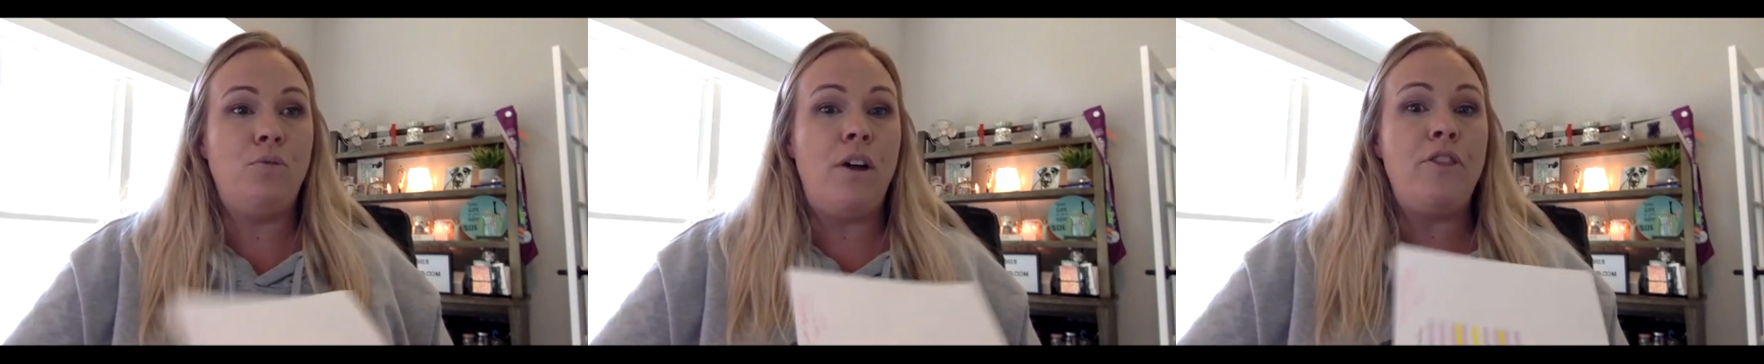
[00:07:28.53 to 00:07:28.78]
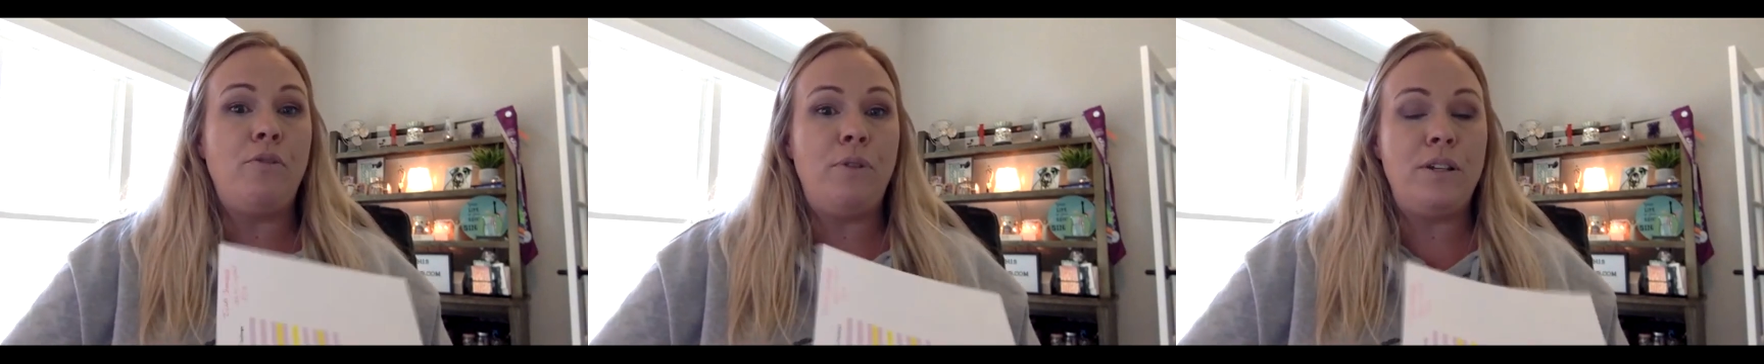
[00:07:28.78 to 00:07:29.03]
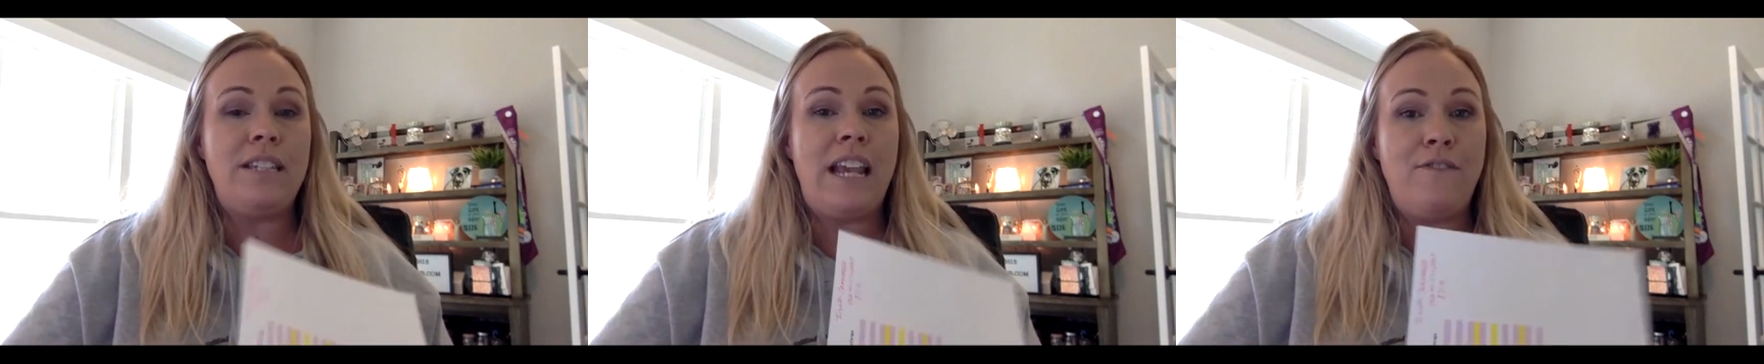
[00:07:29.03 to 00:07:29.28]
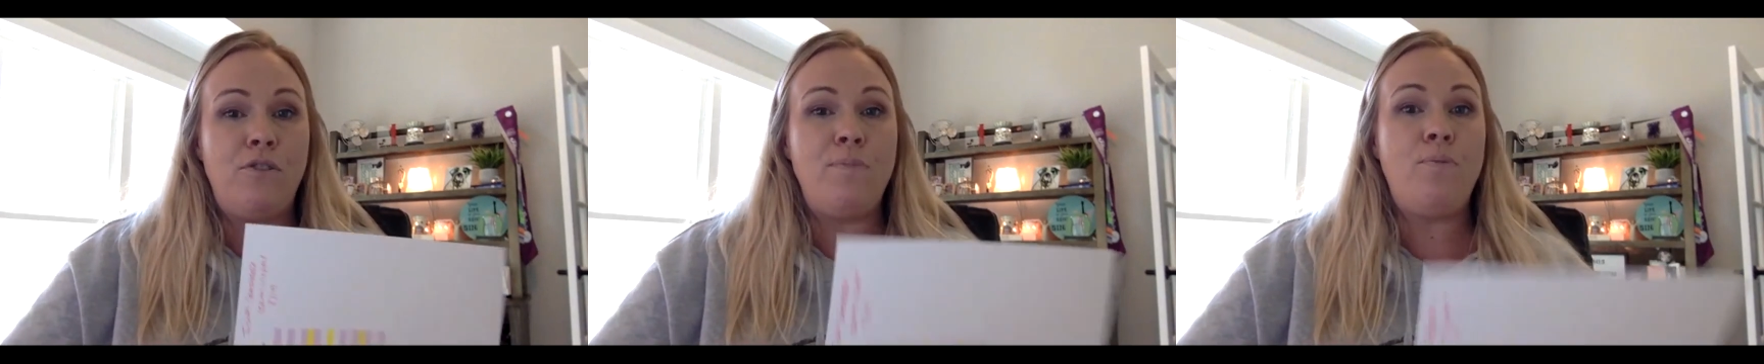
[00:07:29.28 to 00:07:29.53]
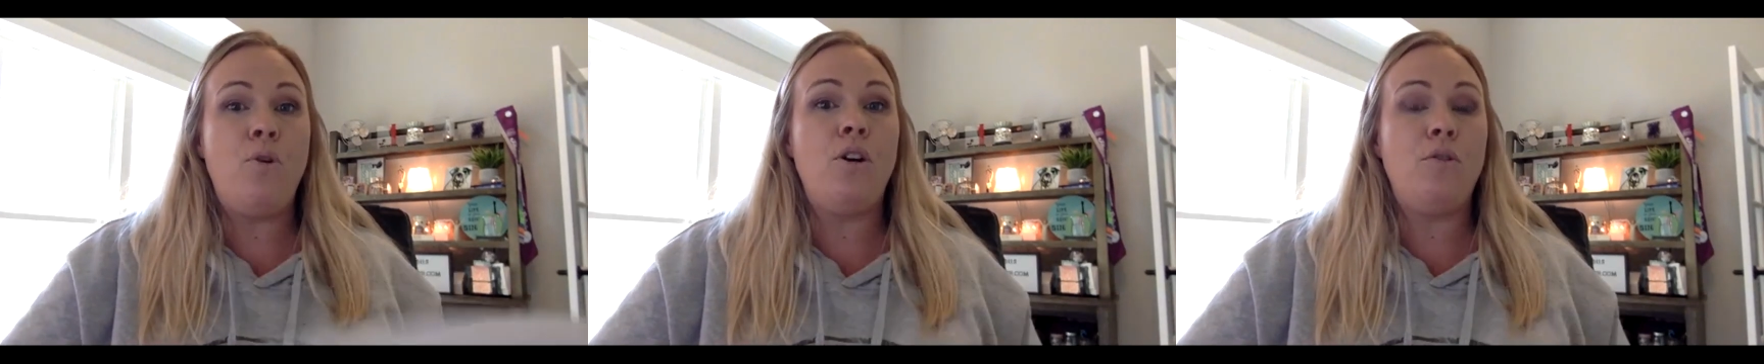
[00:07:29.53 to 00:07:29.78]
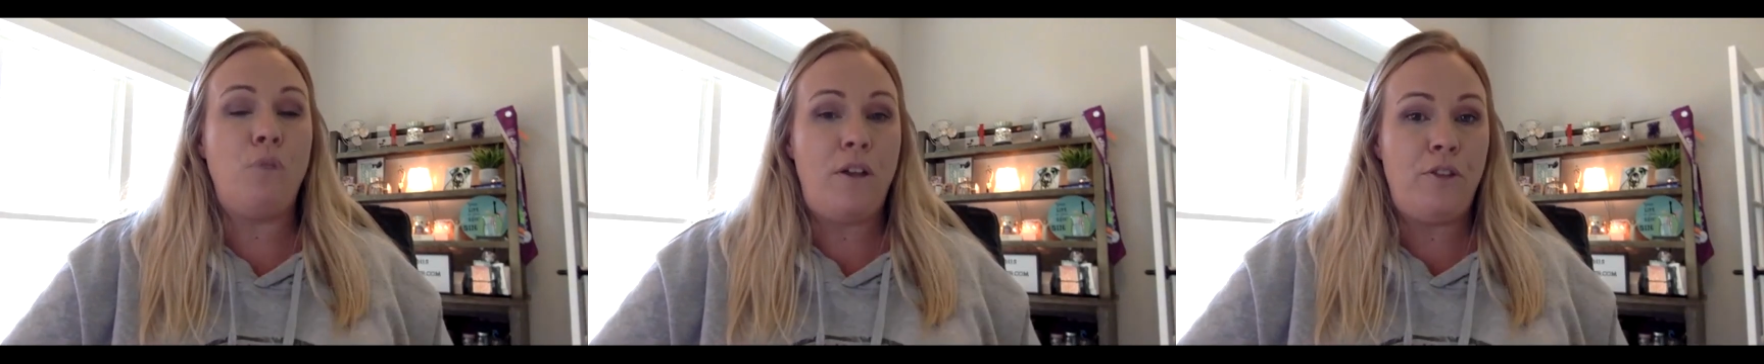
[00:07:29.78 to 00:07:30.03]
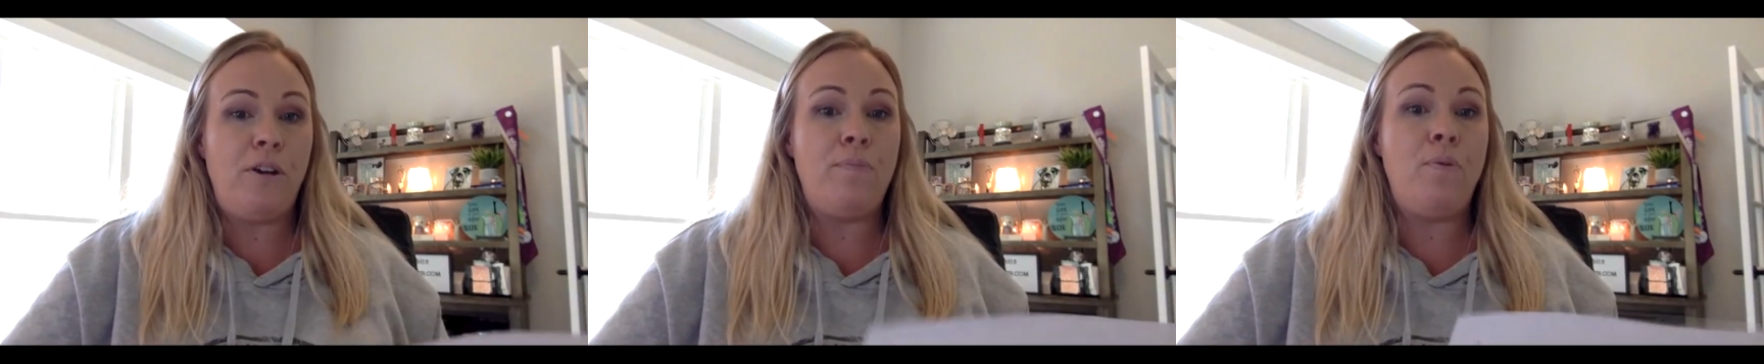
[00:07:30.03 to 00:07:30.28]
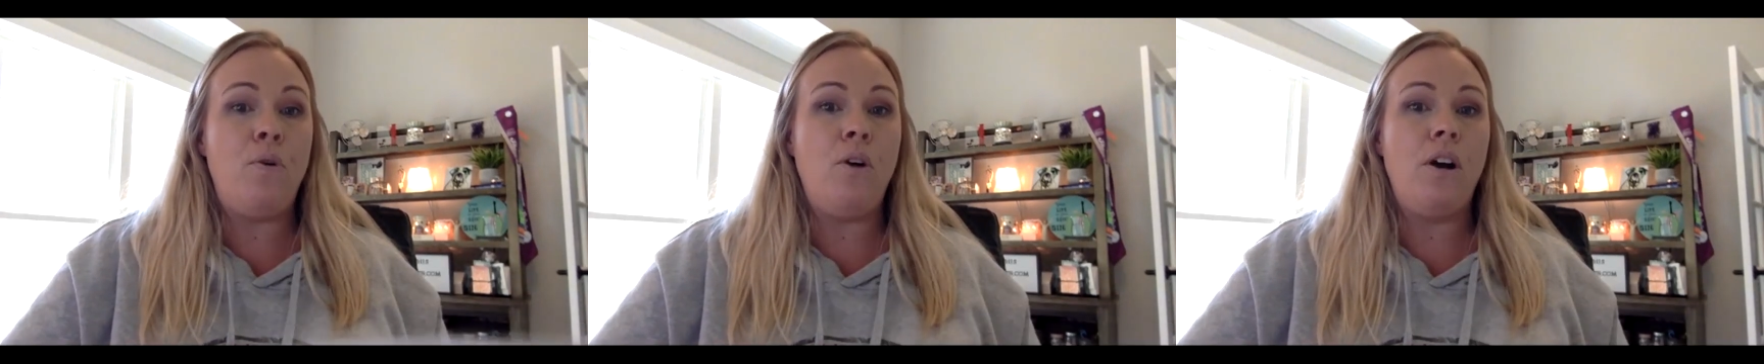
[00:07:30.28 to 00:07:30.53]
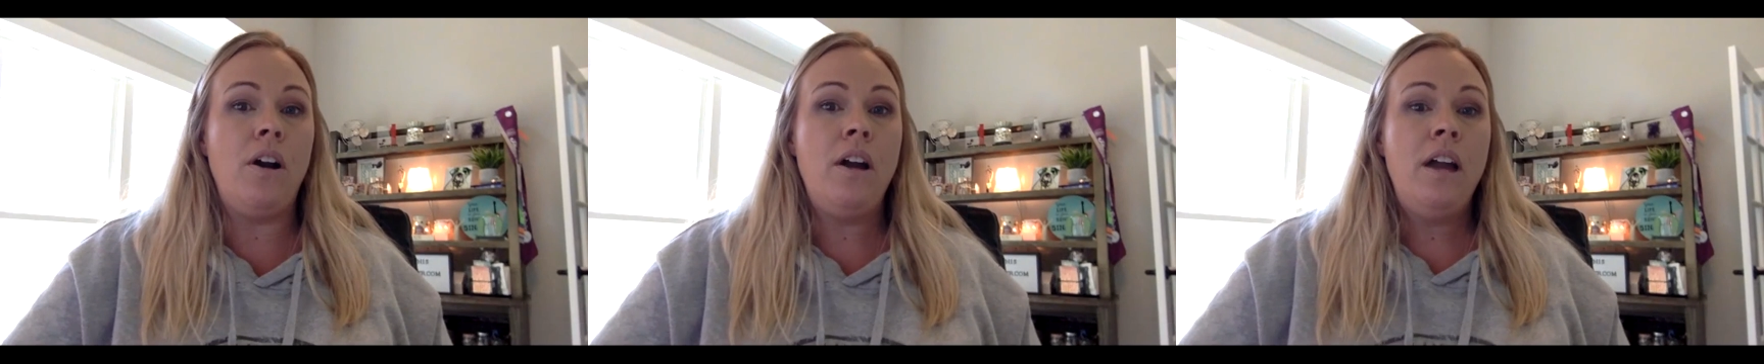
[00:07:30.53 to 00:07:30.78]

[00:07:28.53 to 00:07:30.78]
run save the report, run the report,